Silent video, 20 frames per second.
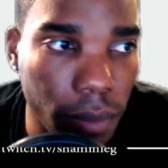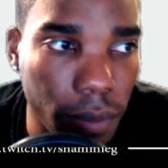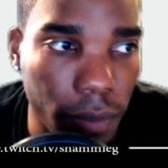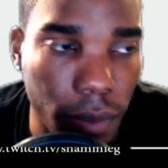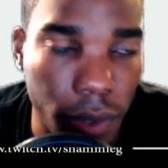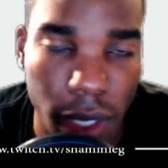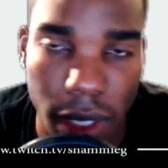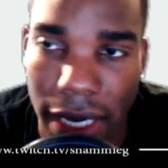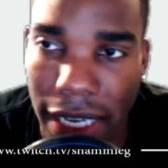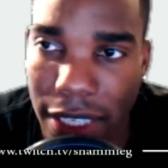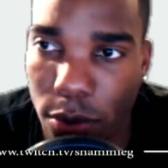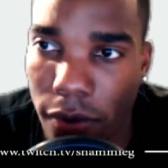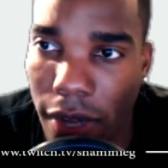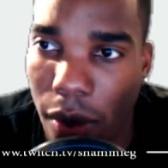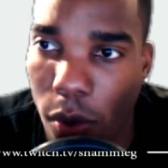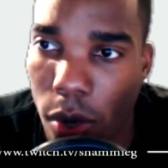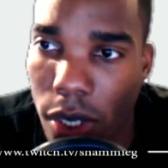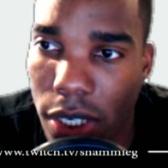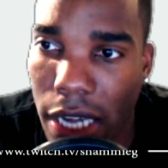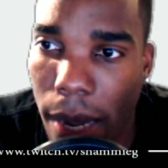Next, we got
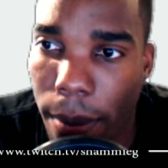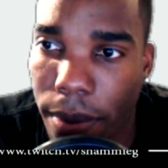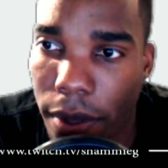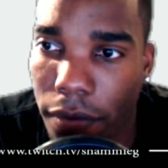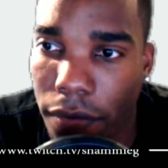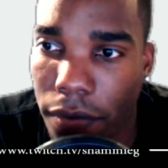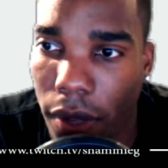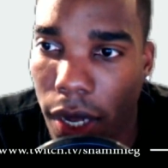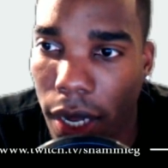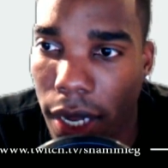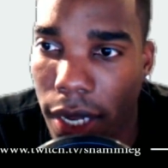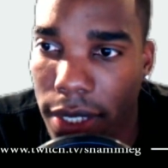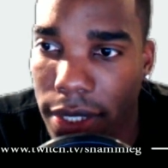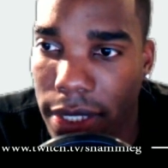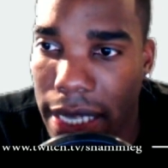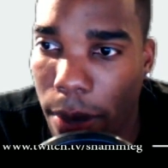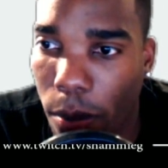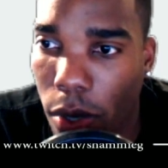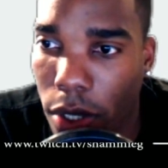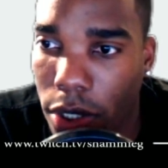1 copy of
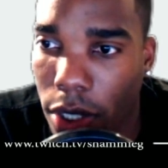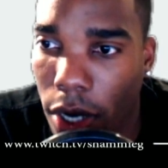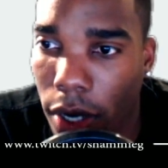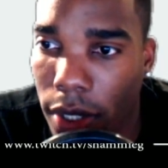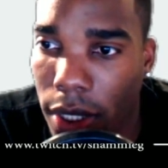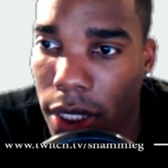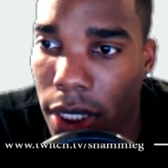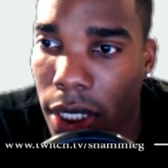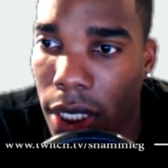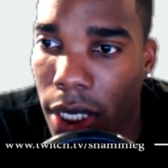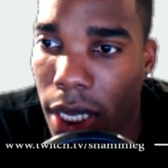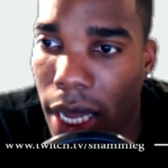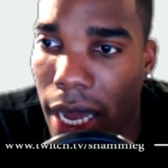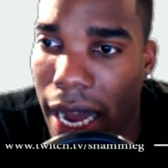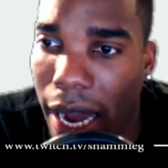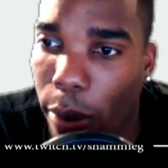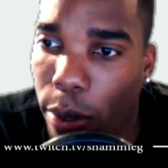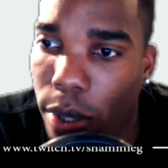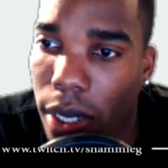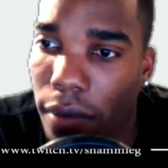Samwell Tarly.
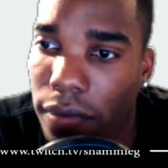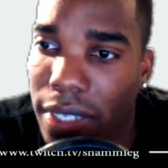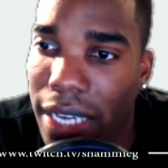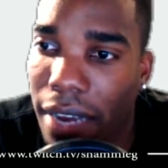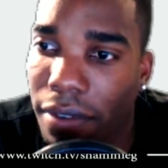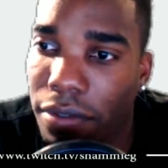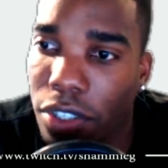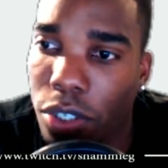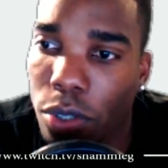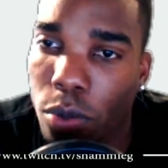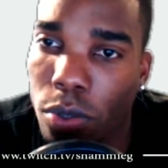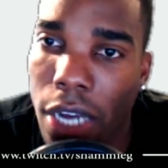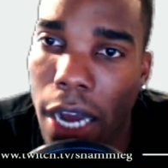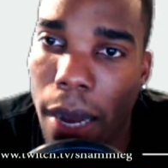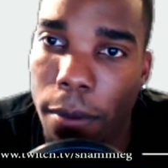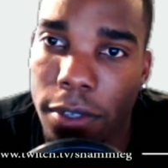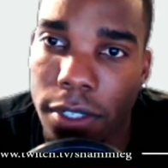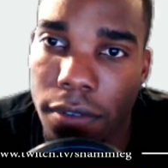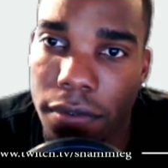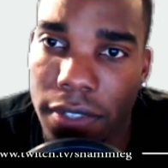I would love to have 2
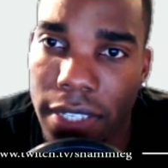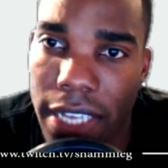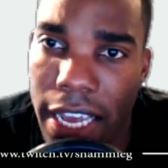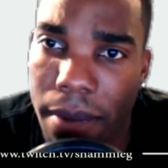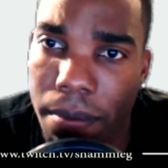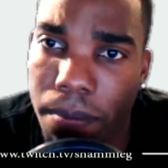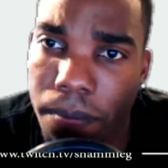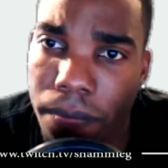copies of Sam,